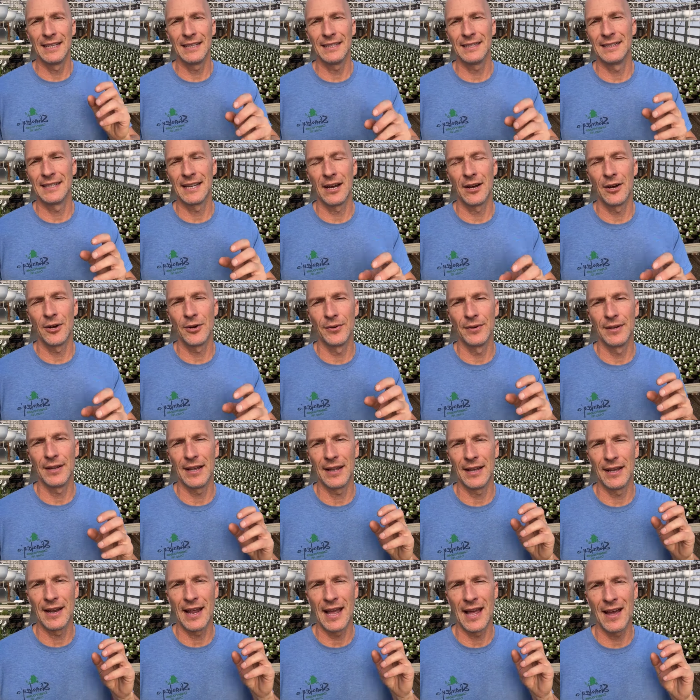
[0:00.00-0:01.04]
get down
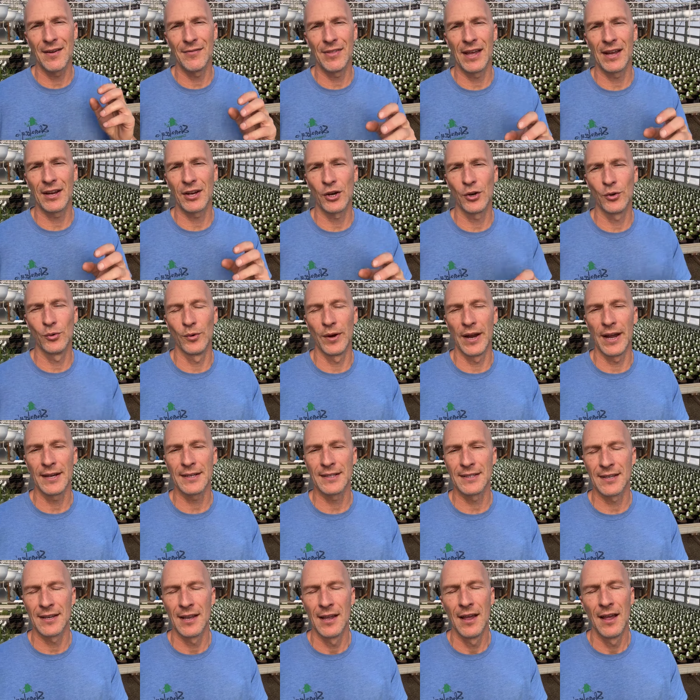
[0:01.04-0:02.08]
and have that
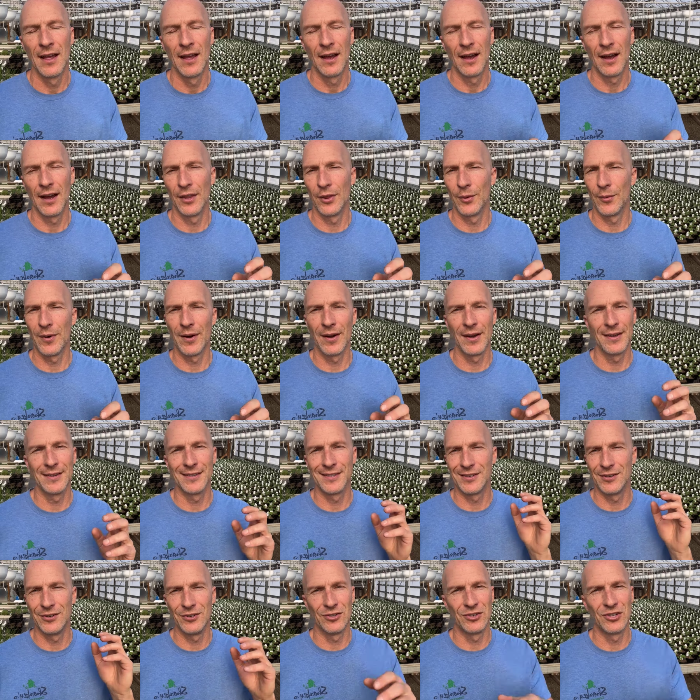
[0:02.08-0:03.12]
correct.
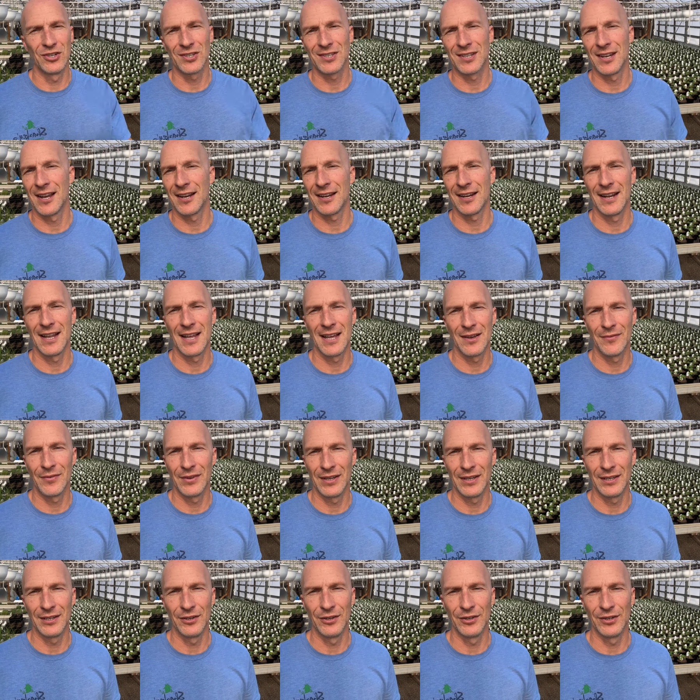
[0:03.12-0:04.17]
Otherwise, you're just not going to
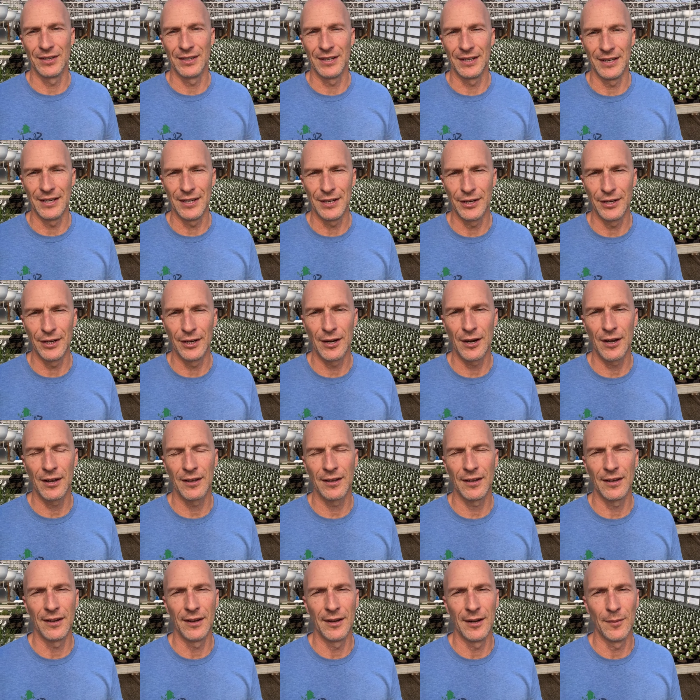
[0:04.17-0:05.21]
have a good year
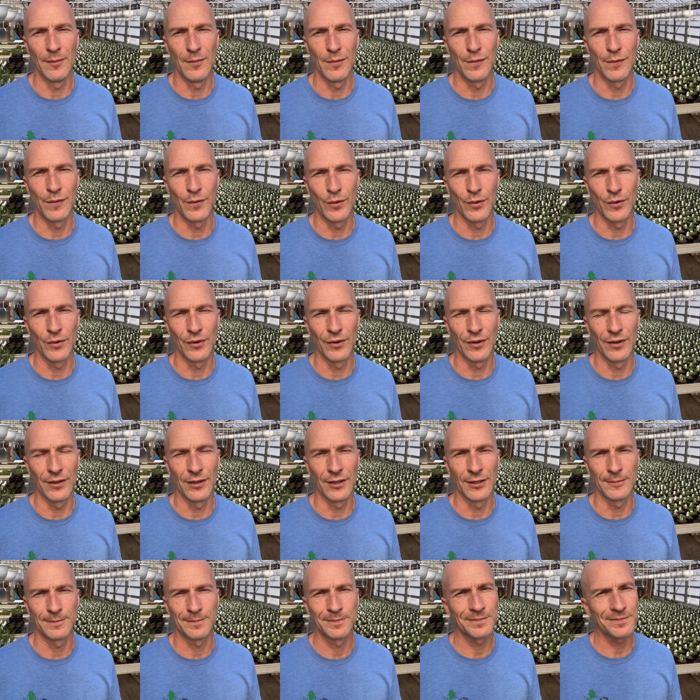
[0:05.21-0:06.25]
um,
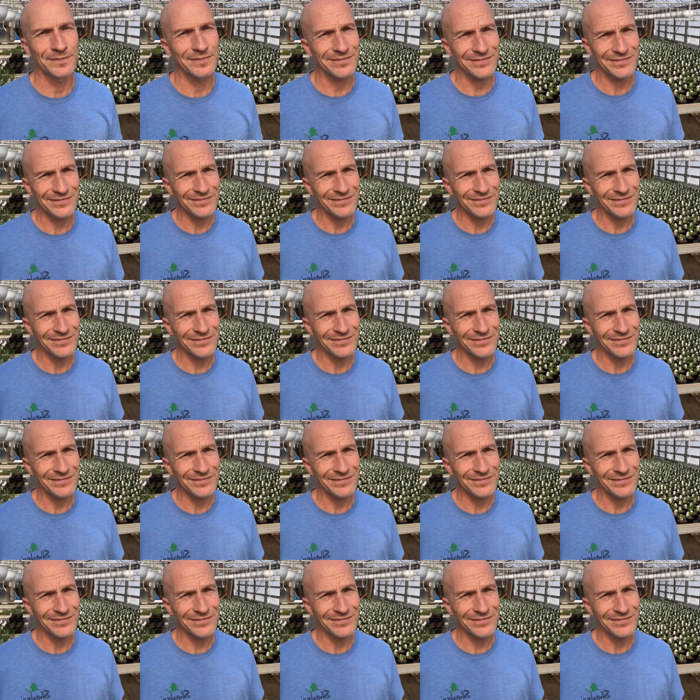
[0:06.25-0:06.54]
for